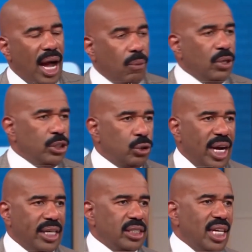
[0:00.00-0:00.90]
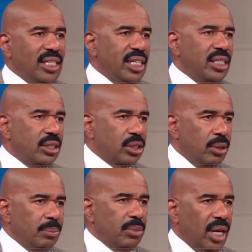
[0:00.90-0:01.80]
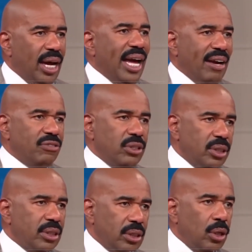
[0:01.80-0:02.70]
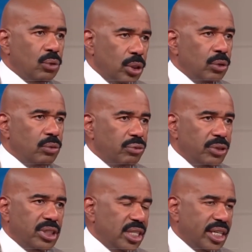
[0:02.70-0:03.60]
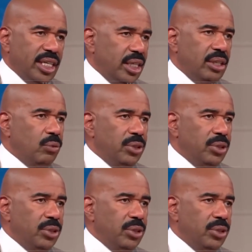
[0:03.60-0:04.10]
I wanna try it, because I need some, I have to go gluten-free because I can't eat